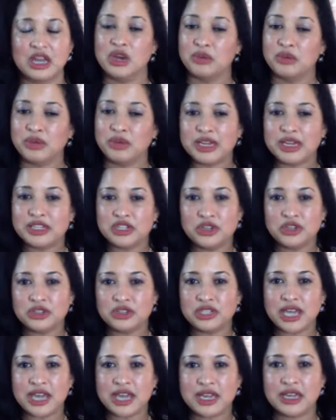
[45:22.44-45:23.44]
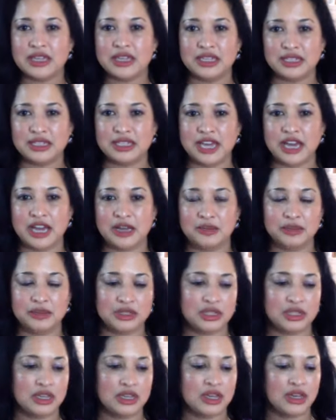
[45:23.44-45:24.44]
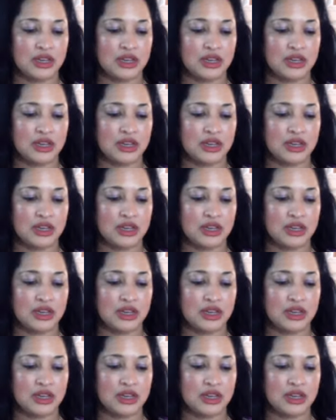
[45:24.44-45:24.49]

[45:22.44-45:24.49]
Because you're taking the steps.